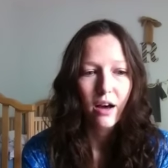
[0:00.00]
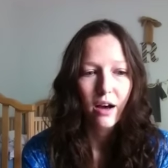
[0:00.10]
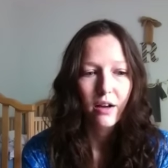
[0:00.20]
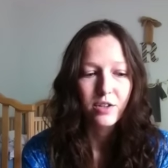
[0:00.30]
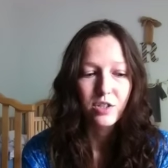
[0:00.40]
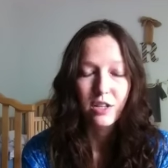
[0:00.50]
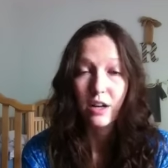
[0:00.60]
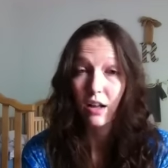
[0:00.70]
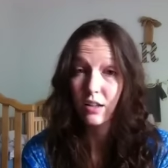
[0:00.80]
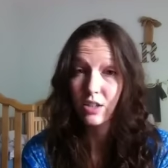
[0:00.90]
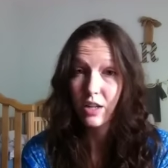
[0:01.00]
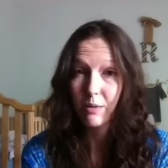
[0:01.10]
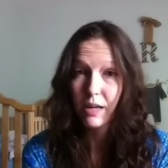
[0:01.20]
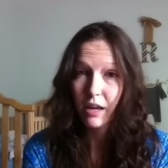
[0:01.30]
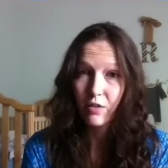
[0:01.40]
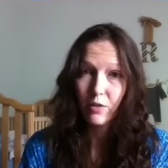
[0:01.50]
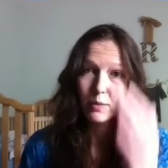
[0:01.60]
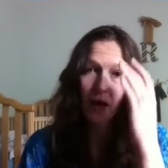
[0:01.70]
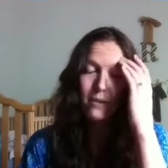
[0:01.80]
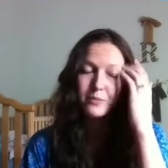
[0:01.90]
uh, just the knowledge that we gained
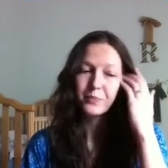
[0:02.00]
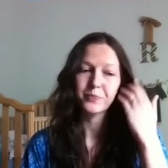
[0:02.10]
from that.